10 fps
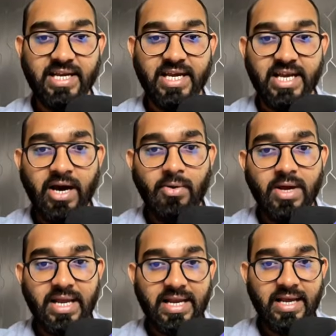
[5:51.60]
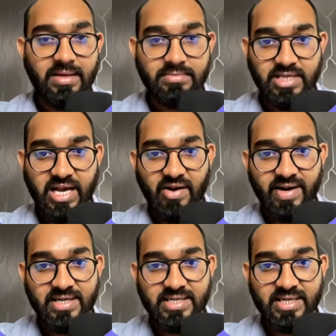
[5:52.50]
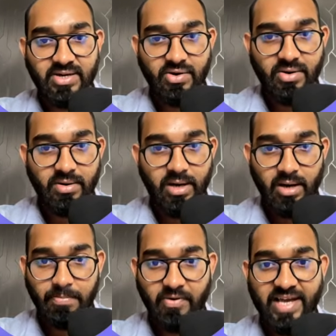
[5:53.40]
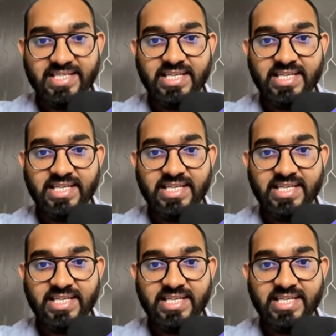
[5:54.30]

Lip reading: Now the current price